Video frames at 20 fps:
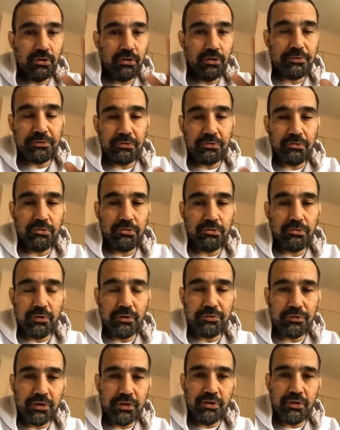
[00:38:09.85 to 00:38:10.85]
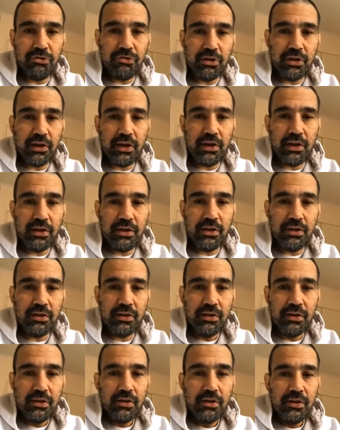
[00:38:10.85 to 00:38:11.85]
of teaching, and
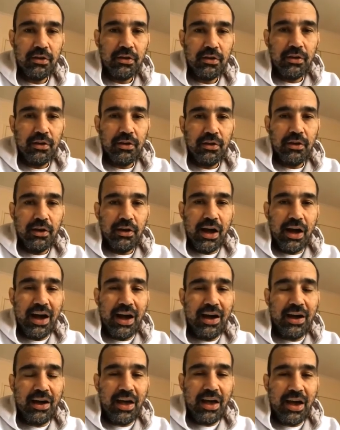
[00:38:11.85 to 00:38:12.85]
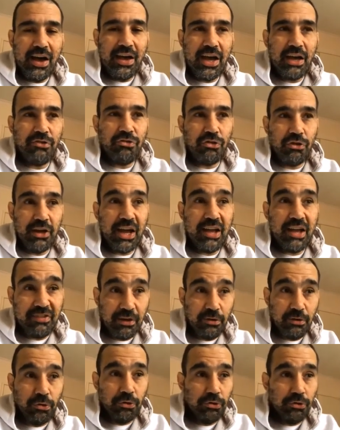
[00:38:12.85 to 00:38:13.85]
I actually, as
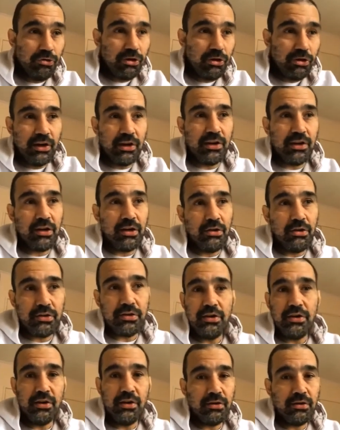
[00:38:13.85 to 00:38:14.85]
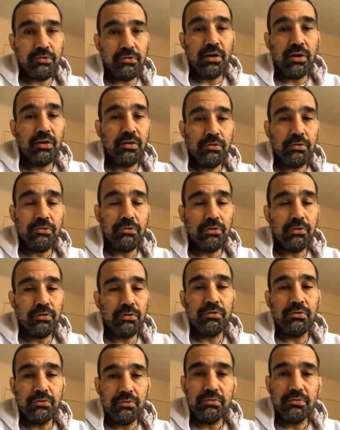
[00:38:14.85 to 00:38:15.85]
a coach, I learn a lot here as well.
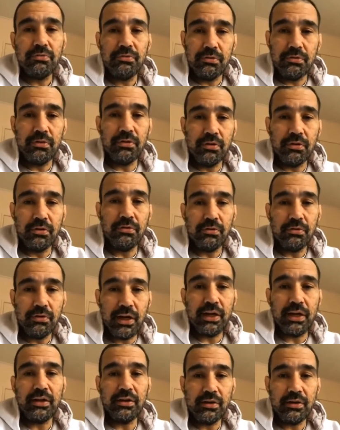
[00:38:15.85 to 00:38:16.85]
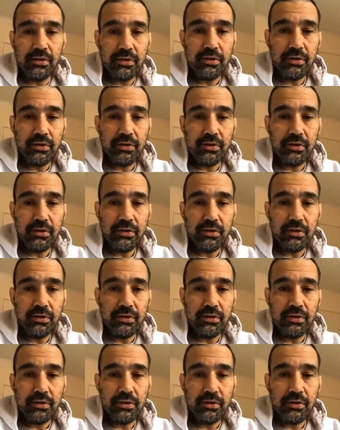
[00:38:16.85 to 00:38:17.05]
So you know, like